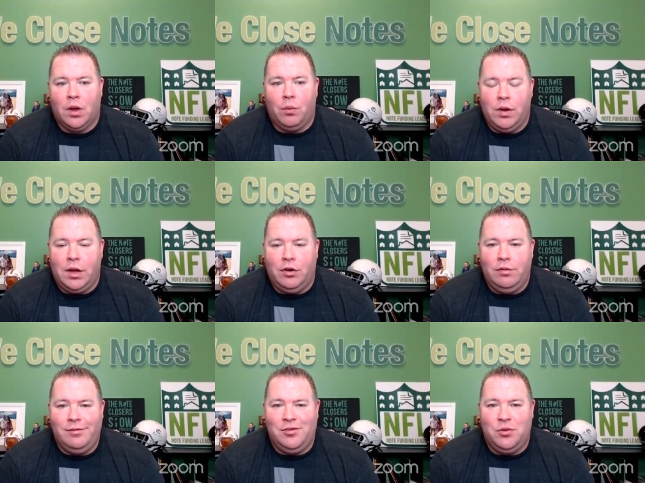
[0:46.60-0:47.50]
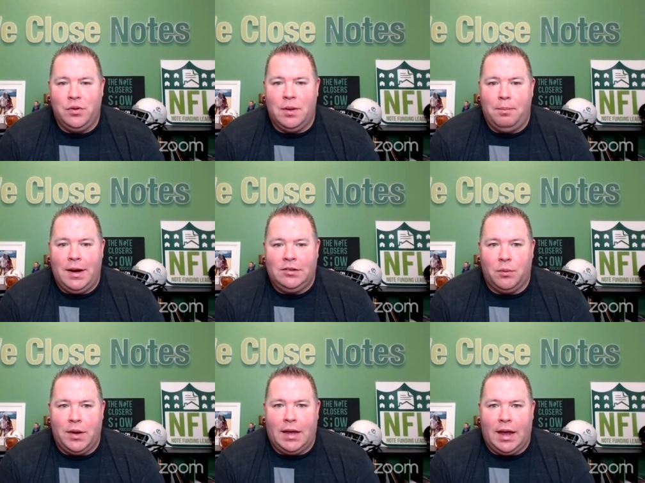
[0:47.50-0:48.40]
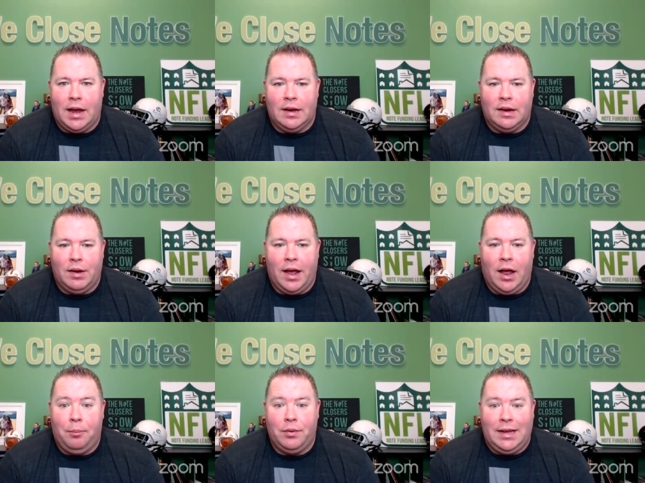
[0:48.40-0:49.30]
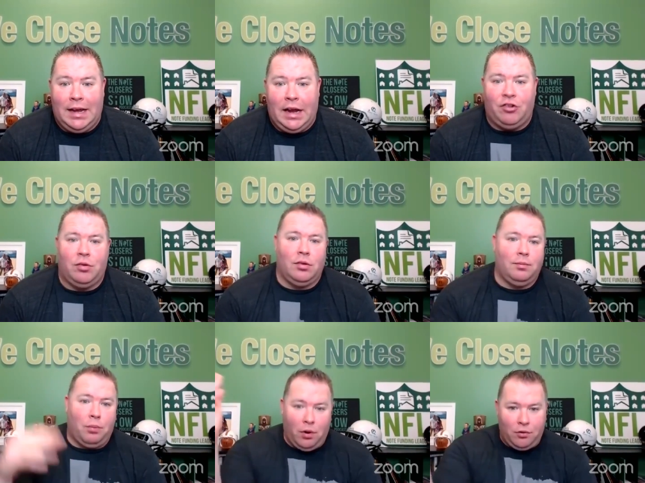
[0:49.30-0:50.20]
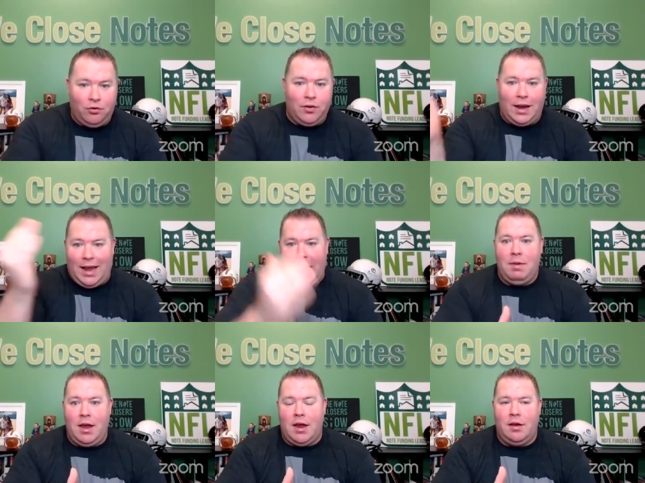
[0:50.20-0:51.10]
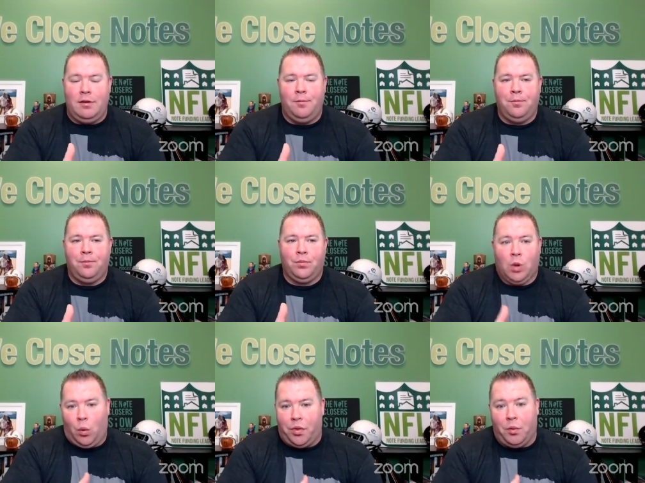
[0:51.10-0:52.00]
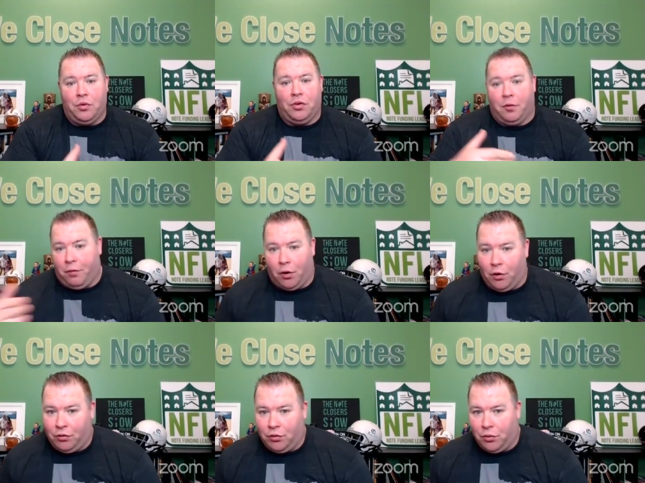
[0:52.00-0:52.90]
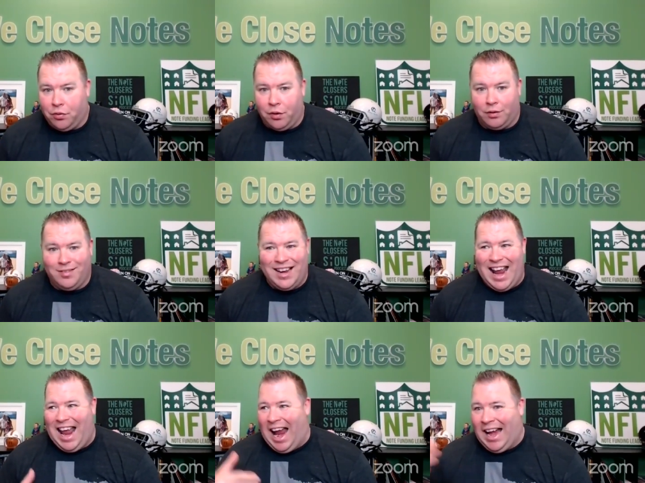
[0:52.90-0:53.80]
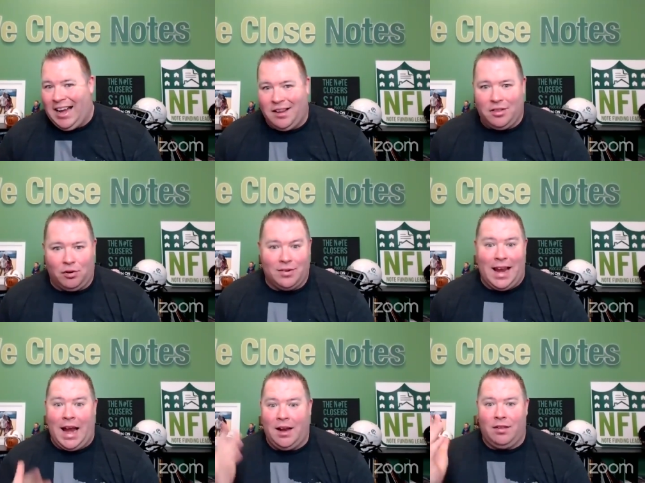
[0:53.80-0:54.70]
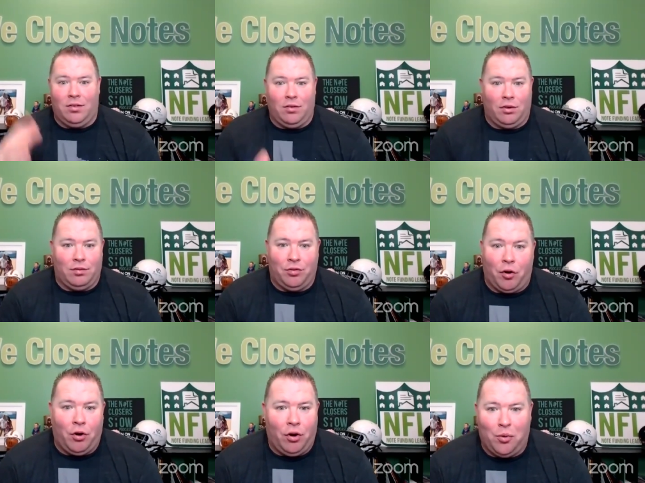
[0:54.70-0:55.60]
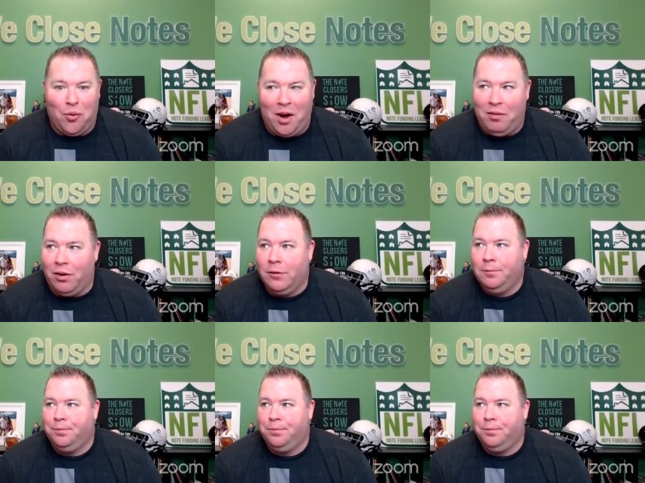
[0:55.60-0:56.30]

really doing the best that we can to help each person that came in, whether it was their first or their eighth or tenth or third or whatever